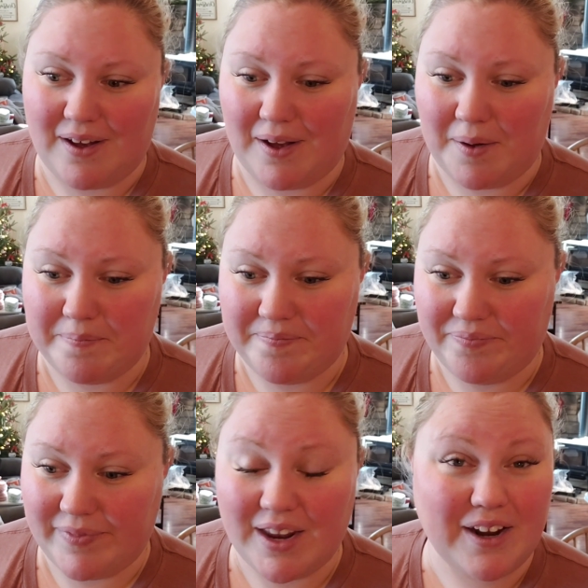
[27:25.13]

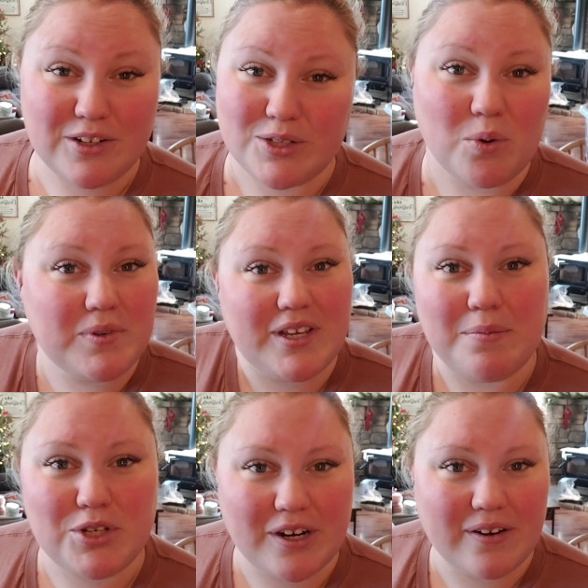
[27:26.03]
And I just hope to
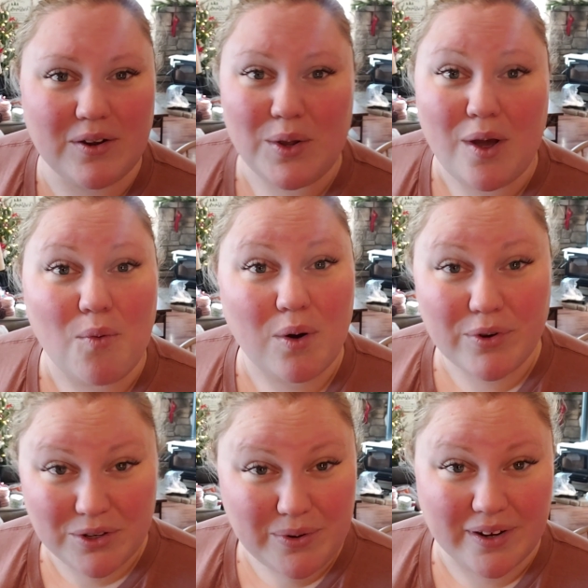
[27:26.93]
keep sharing what
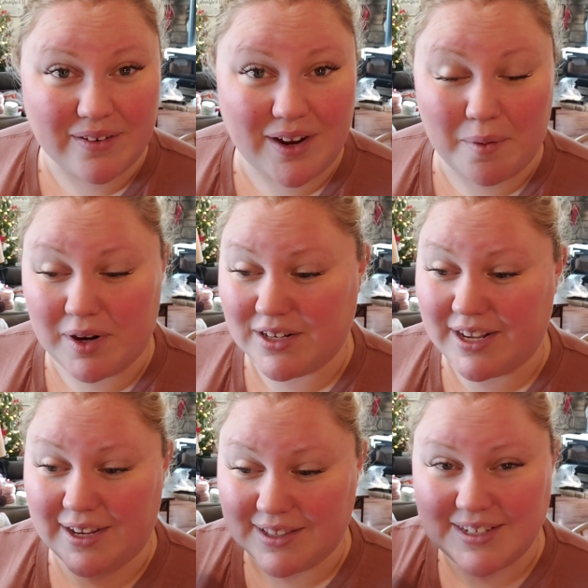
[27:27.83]
we're doing. I'm going to
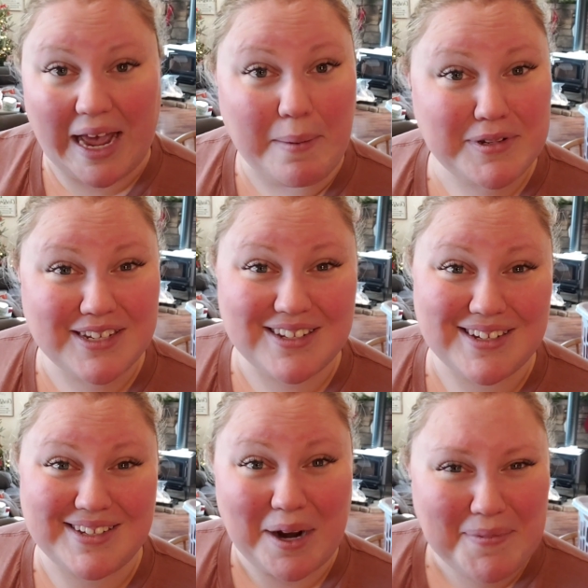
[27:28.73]
take the time to
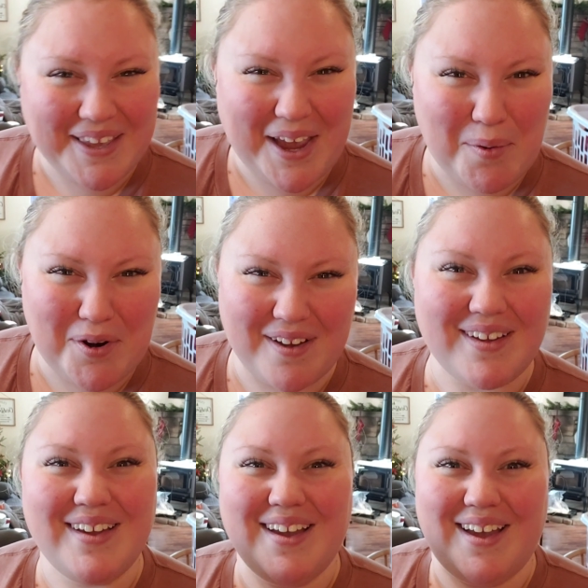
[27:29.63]
set up the camera
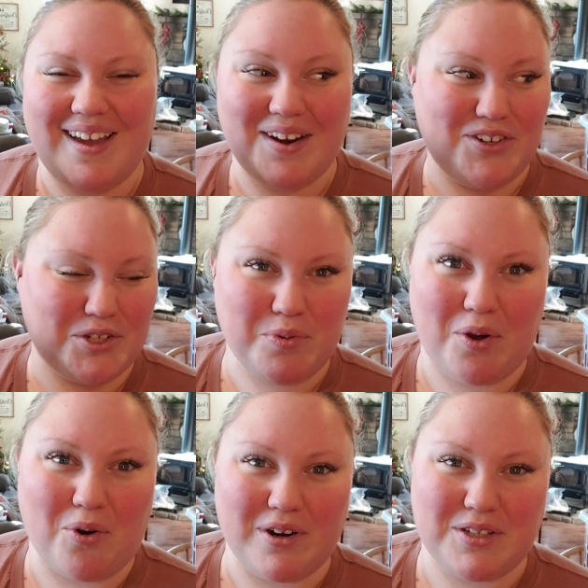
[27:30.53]
and just
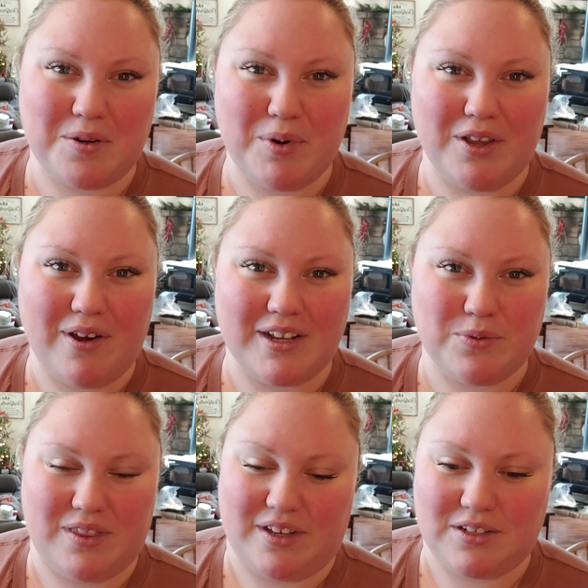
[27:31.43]
records to bring you guys
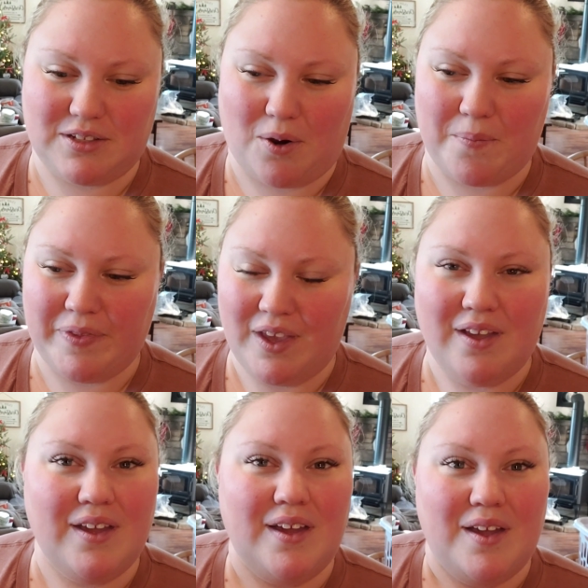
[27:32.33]
with us. So
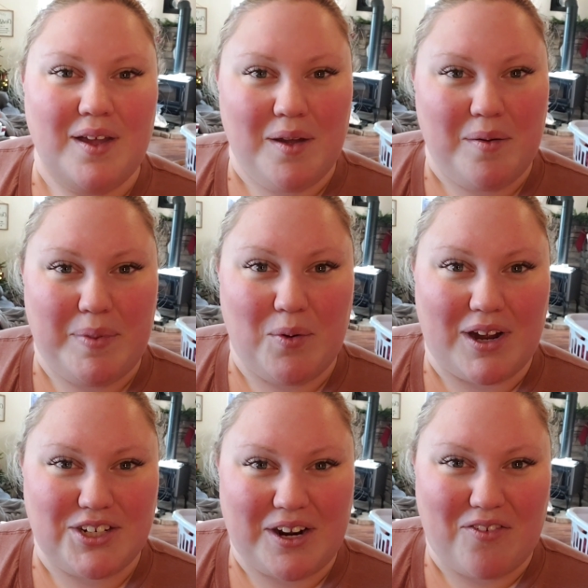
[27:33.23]
be
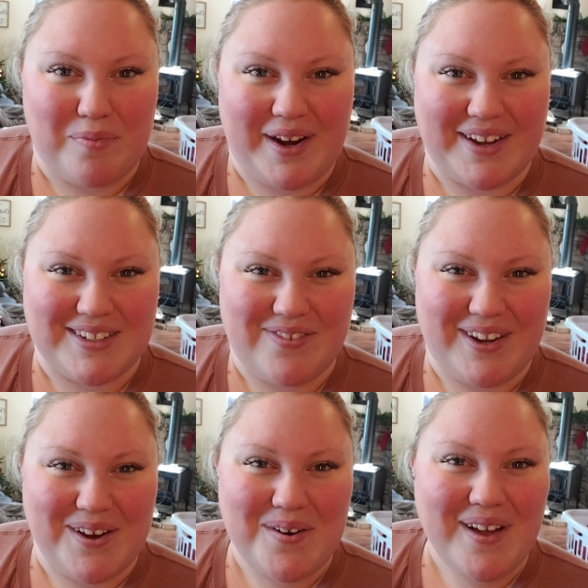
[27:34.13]
watching out for my next
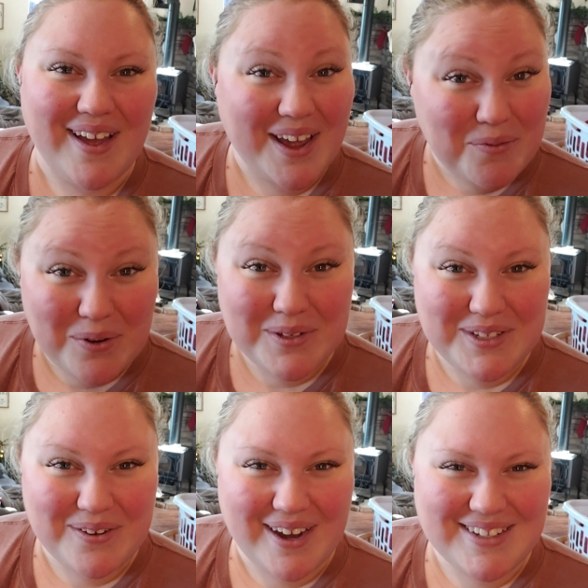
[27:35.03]
video, and we will
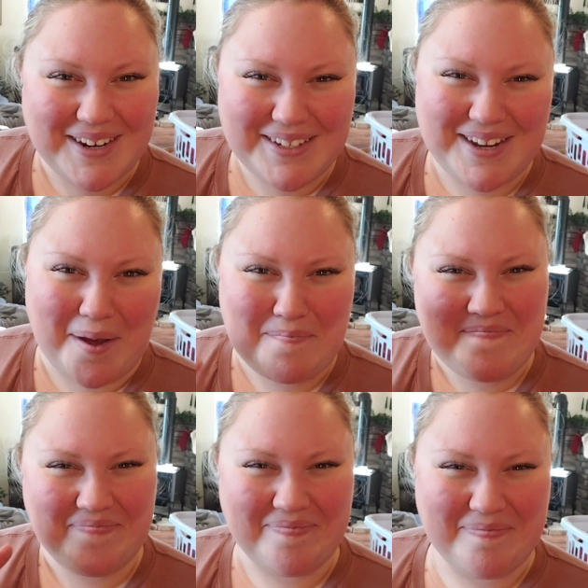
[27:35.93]
see you guys next time.
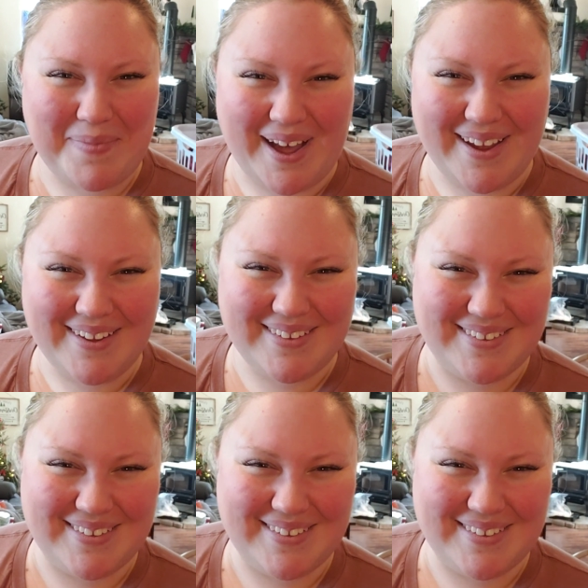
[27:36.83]
Bye.